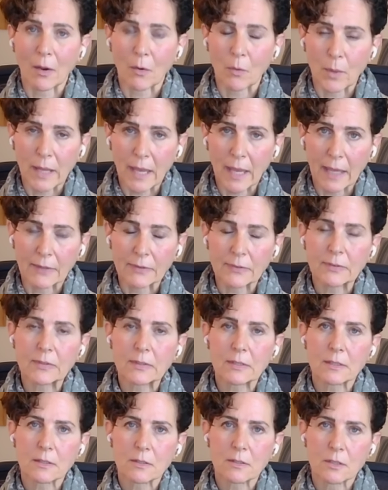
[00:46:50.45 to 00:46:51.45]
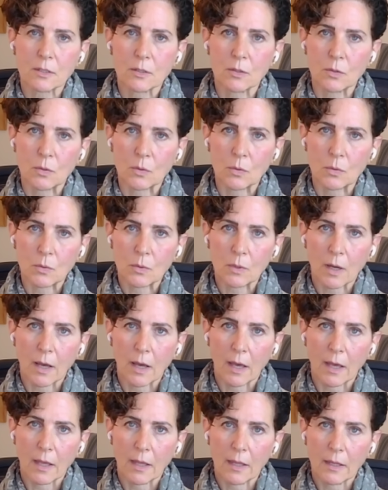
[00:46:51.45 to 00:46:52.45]
acquiesced to
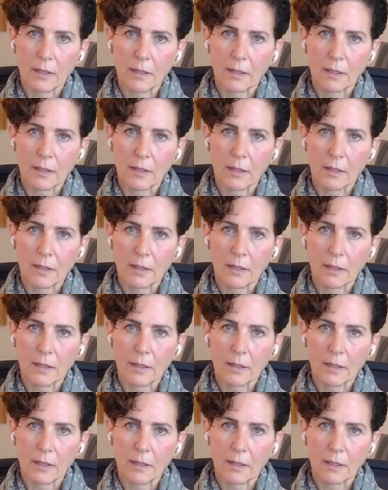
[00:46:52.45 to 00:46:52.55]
